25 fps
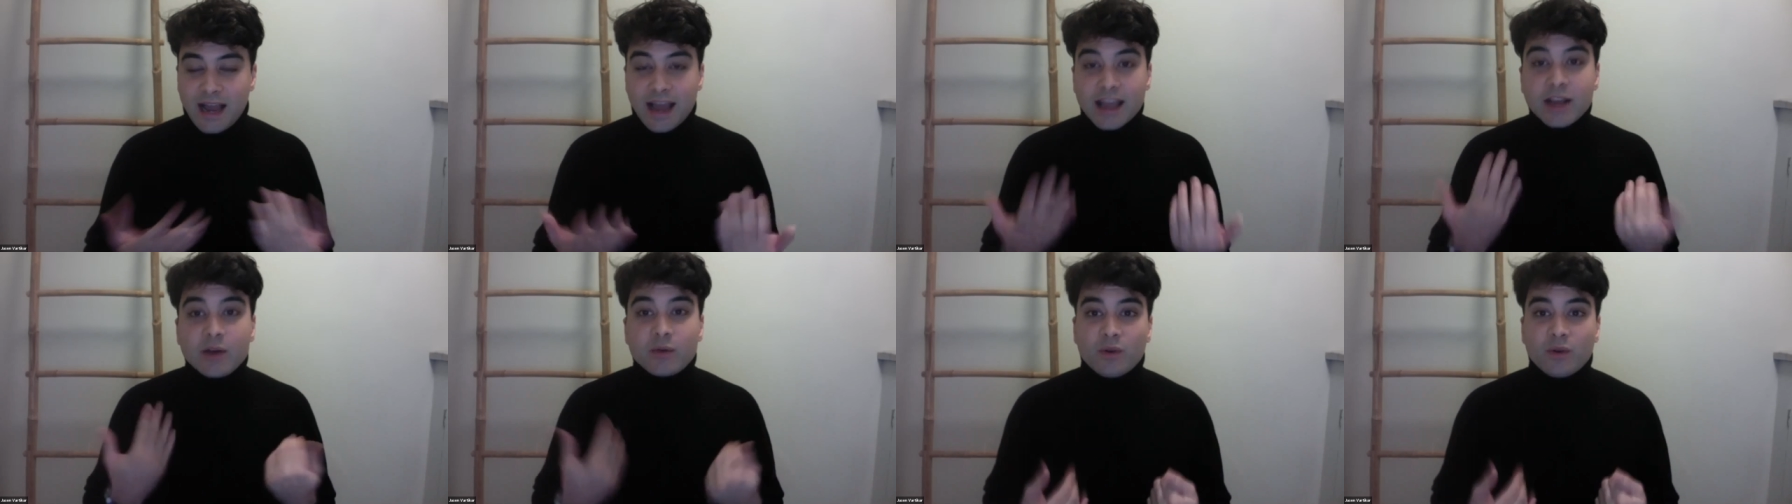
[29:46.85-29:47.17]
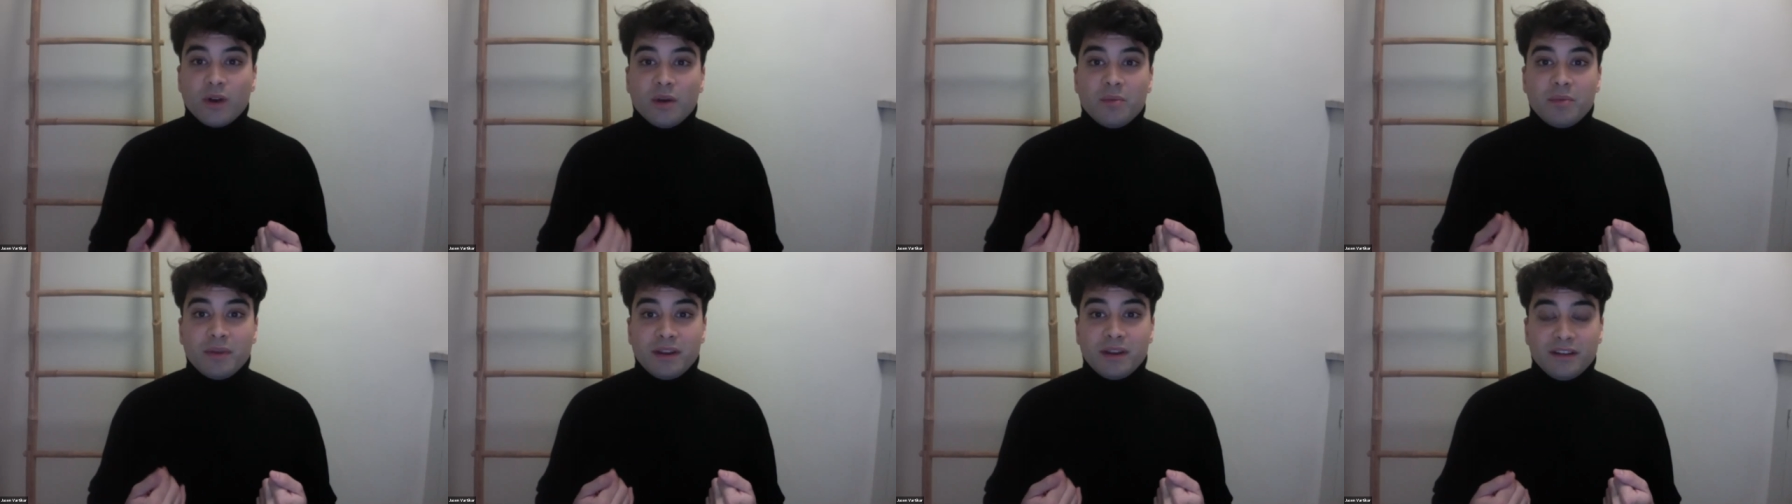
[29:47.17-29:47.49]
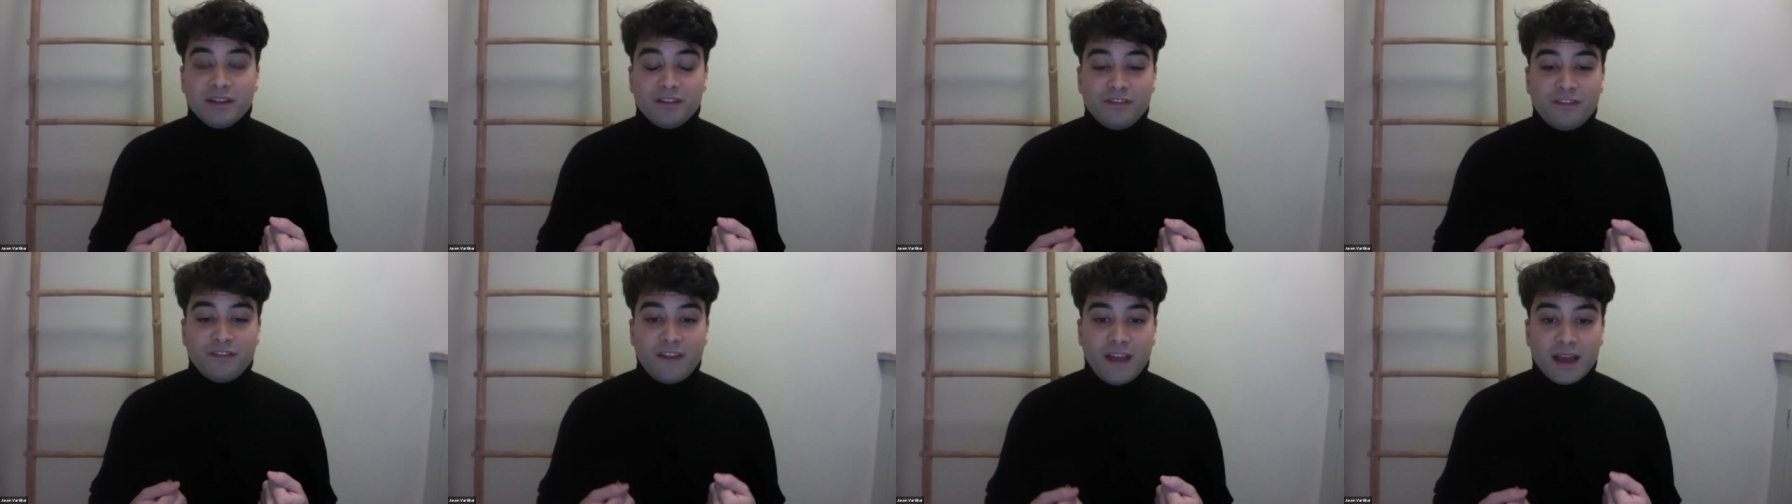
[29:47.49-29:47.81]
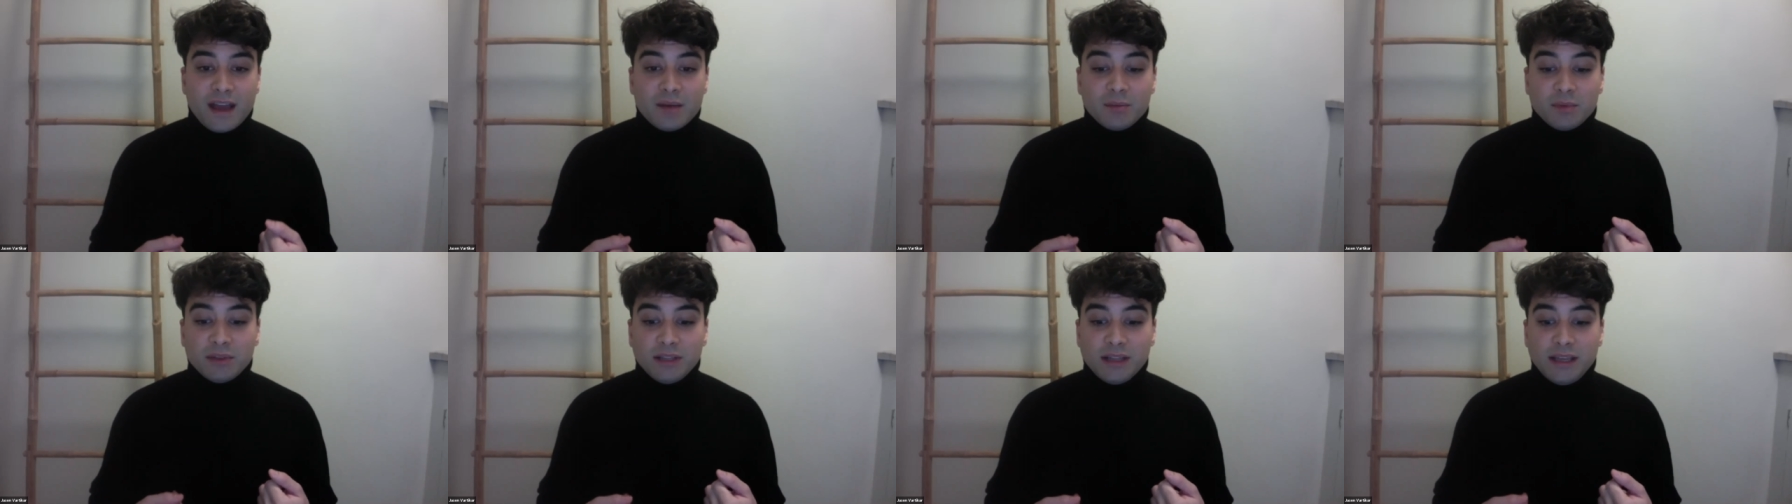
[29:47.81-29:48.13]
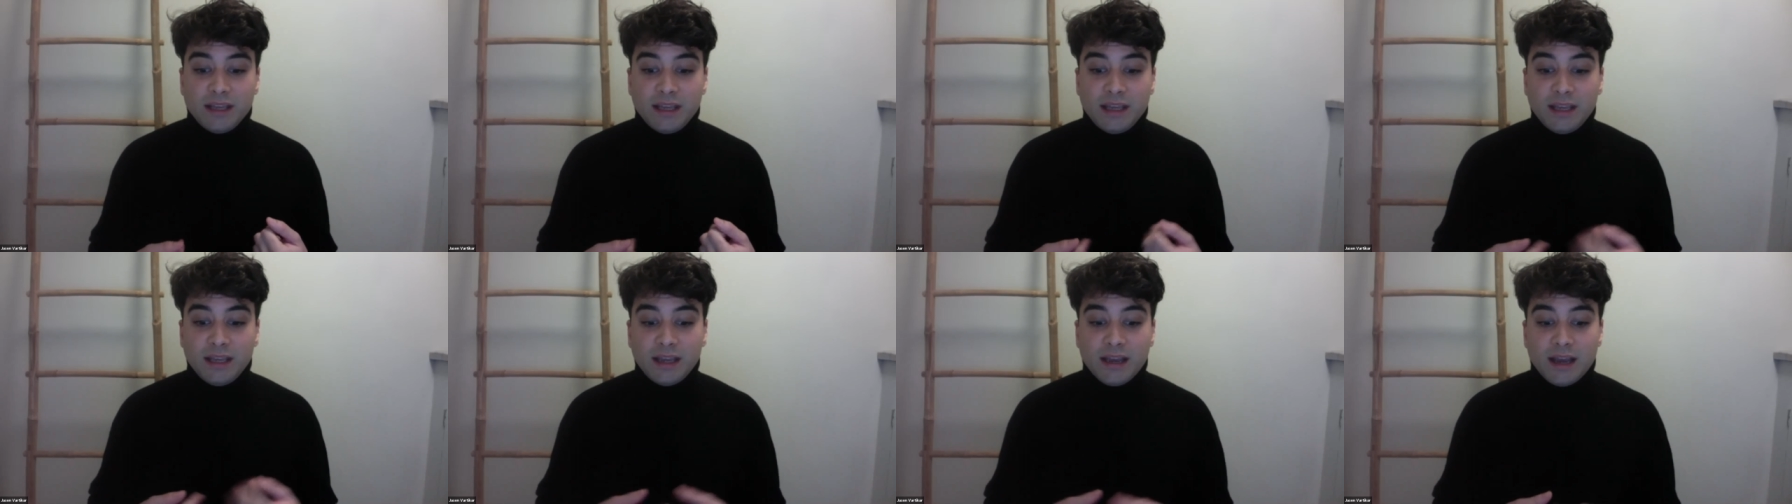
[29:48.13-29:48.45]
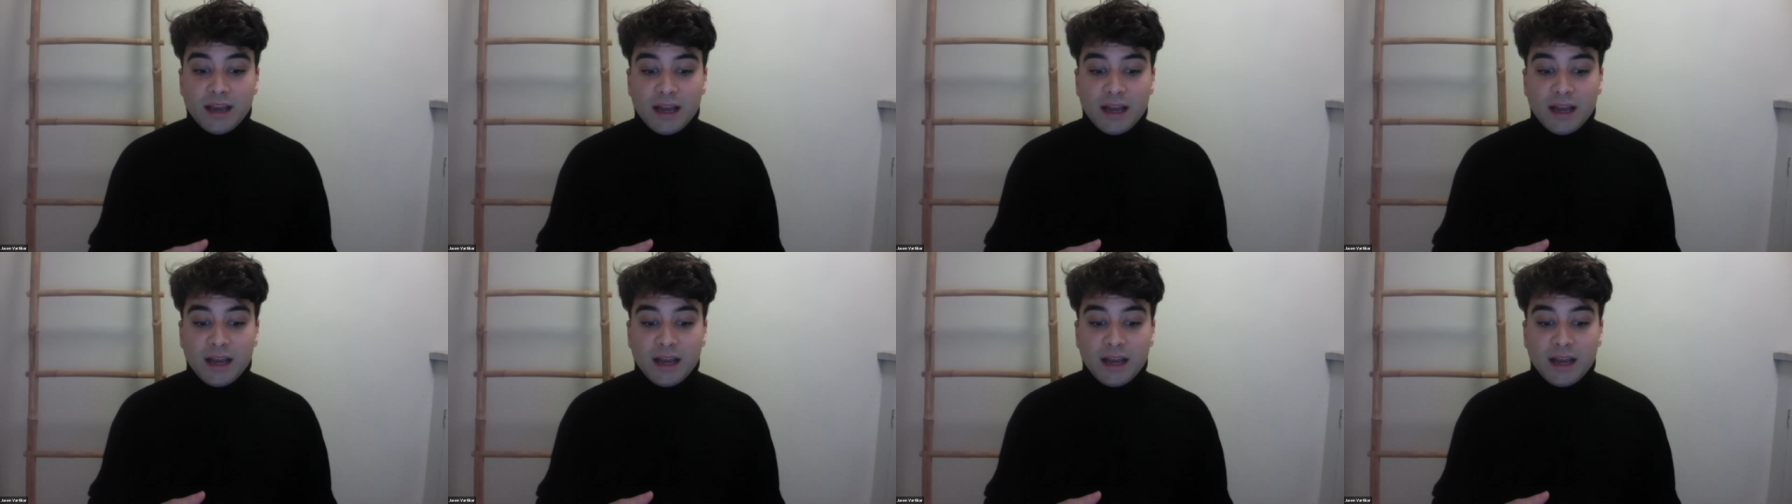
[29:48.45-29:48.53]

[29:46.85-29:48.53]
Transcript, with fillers: I grew up in a family